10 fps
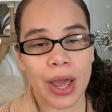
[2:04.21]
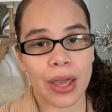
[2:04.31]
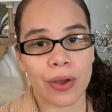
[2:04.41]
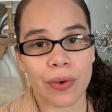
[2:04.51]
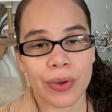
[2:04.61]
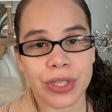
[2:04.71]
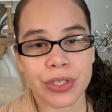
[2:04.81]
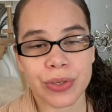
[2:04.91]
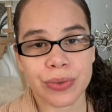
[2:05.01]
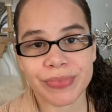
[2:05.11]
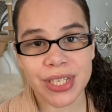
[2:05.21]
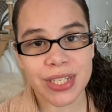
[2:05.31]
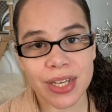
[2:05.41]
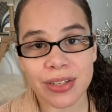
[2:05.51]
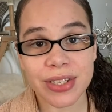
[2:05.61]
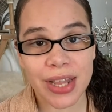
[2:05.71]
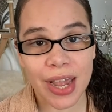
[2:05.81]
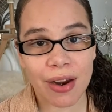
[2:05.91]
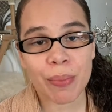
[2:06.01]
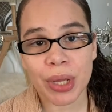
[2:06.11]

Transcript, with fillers: I go into details there.